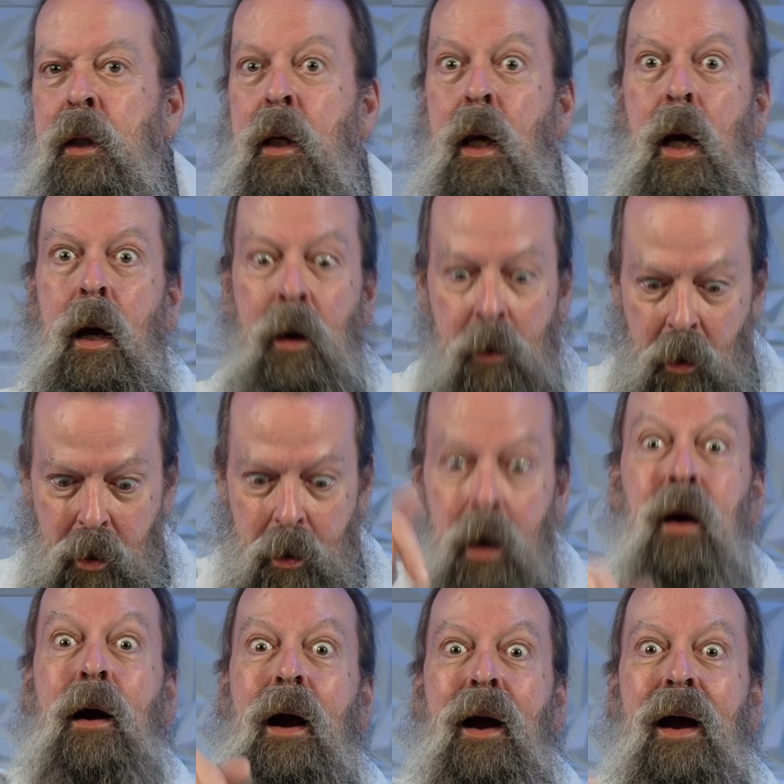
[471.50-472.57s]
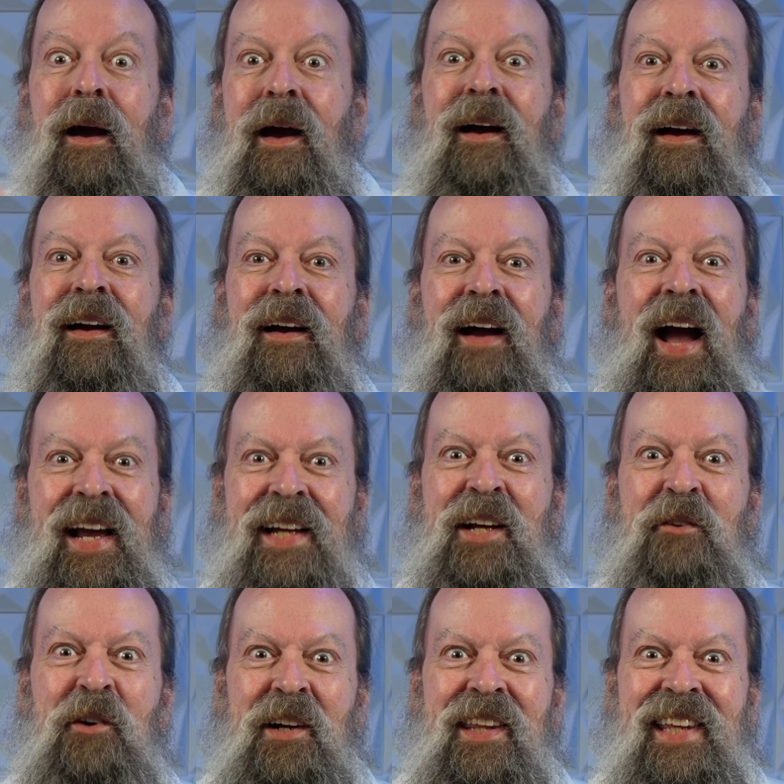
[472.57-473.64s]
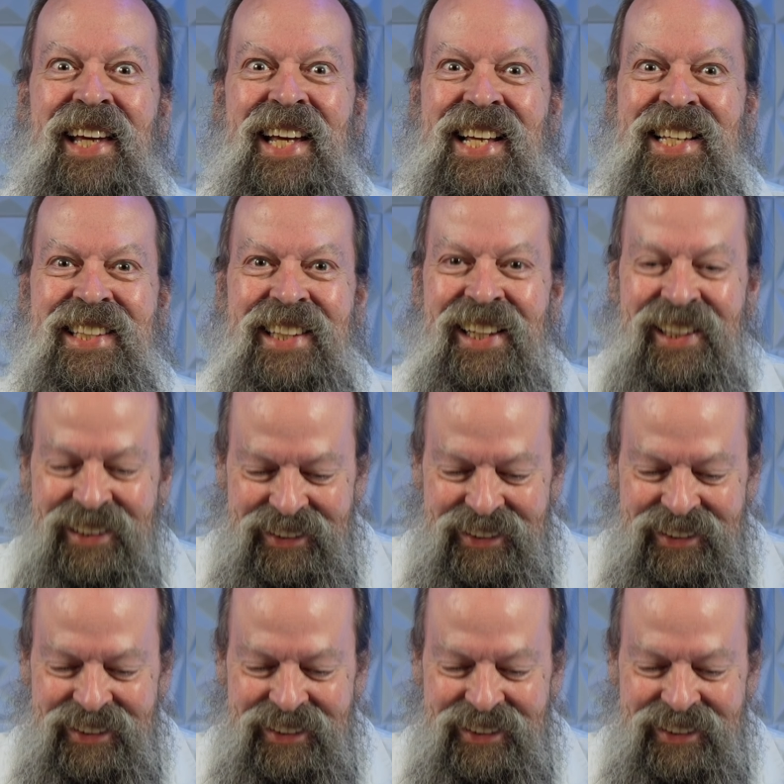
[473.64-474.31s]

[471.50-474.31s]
Yeah, or I could get one of these.